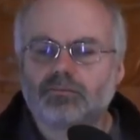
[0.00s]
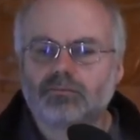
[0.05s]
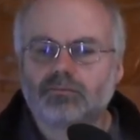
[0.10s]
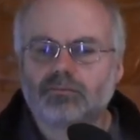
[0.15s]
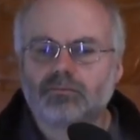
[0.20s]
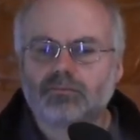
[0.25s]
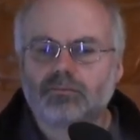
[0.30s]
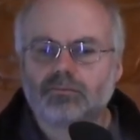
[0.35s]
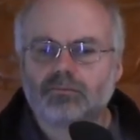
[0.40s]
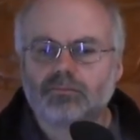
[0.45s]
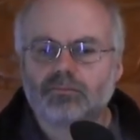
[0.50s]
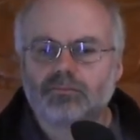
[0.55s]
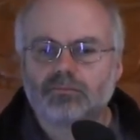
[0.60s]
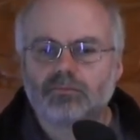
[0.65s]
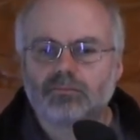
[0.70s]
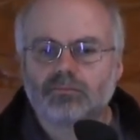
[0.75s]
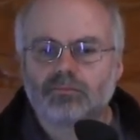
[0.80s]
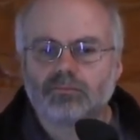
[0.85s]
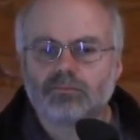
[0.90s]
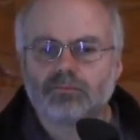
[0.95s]

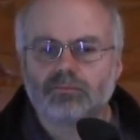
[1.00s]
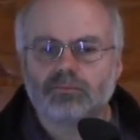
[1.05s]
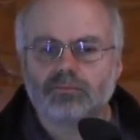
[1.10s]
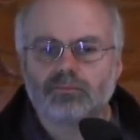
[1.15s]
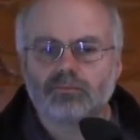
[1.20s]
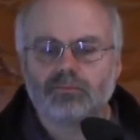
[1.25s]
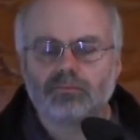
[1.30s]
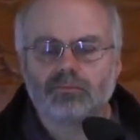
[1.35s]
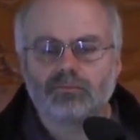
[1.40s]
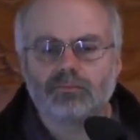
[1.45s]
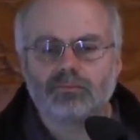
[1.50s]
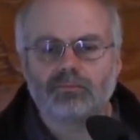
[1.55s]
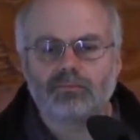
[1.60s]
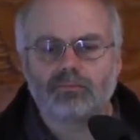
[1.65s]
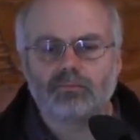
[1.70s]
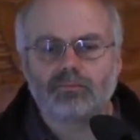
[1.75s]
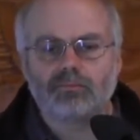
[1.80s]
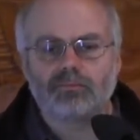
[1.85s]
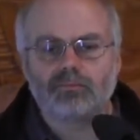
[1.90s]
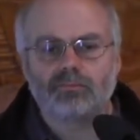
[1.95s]

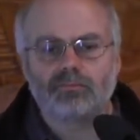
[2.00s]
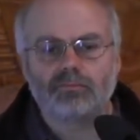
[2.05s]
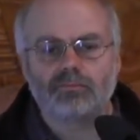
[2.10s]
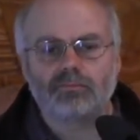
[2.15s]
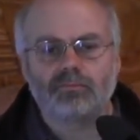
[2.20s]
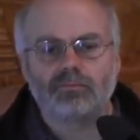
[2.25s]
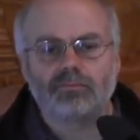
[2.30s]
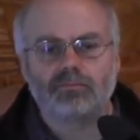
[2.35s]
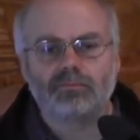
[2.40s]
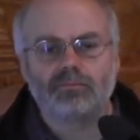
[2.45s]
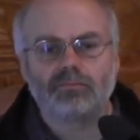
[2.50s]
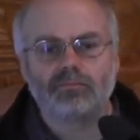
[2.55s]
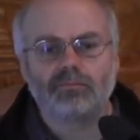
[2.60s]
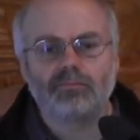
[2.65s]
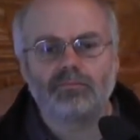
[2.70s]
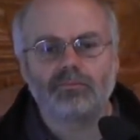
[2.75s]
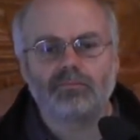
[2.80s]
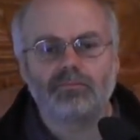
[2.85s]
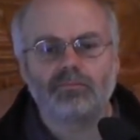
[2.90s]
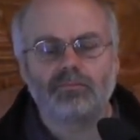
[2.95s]

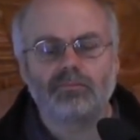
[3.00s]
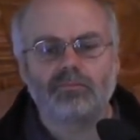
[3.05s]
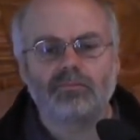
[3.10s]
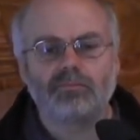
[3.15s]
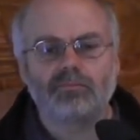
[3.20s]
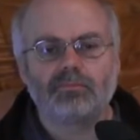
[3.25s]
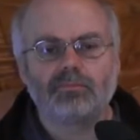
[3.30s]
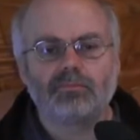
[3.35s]
(silence)